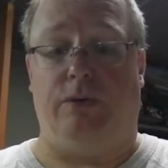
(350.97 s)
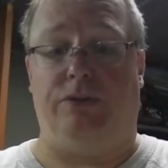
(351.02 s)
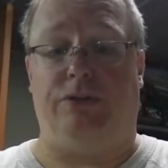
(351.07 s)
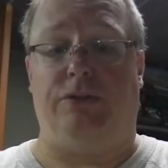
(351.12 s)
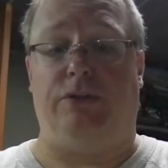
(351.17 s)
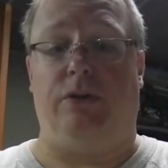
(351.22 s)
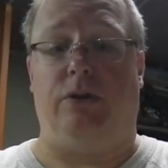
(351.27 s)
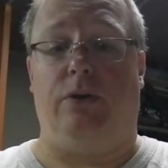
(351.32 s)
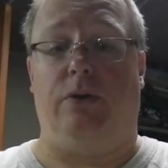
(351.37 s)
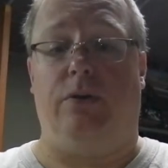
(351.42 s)

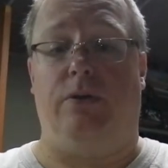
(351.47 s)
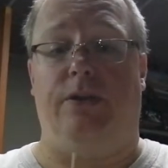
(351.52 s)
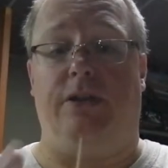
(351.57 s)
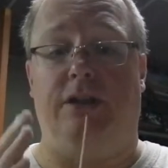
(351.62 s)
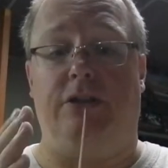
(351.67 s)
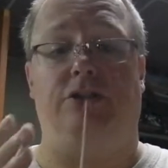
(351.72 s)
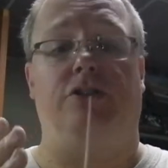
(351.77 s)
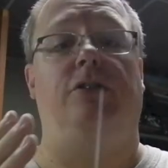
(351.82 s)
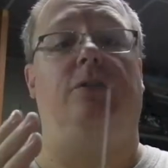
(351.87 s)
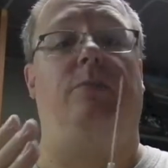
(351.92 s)
So
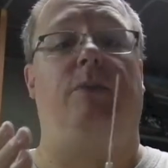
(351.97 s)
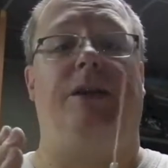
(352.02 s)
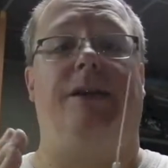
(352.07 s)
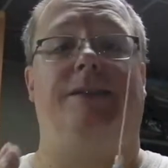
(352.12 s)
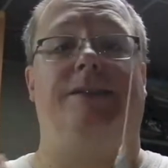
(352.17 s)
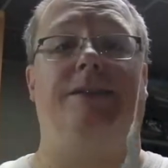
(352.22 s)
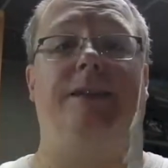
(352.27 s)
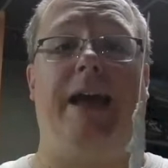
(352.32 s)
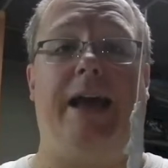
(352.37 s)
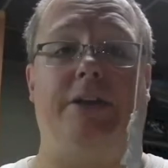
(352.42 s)
this should be
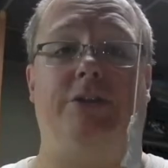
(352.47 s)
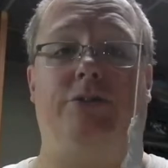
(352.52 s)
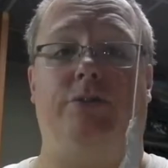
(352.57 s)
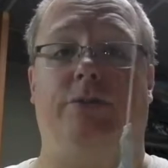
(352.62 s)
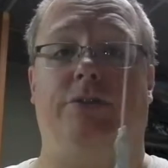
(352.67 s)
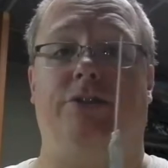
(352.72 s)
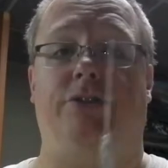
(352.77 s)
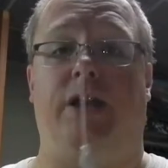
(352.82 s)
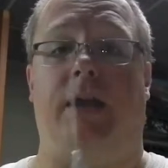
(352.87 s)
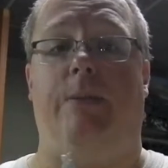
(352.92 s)
its
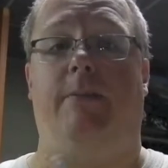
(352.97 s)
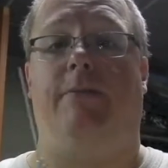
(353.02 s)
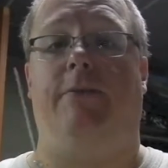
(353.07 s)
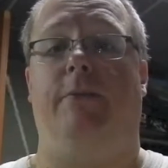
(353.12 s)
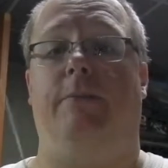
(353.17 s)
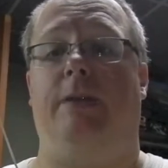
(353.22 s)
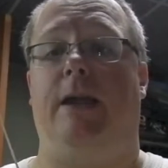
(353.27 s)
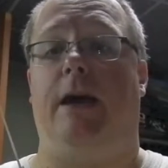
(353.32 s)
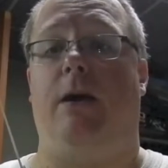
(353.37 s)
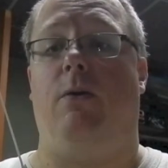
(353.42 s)
natural shape
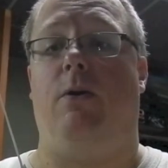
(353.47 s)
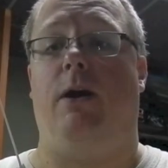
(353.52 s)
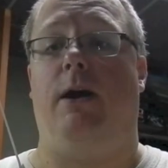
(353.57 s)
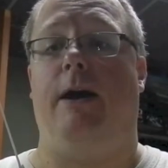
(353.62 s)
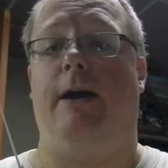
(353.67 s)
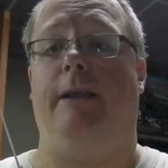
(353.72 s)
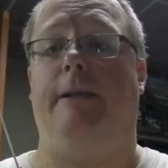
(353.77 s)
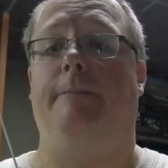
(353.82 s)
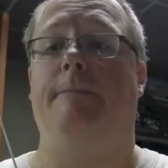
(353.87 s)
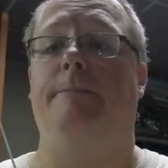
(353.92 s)
from now
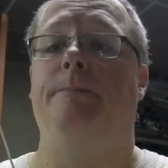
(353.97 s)
on,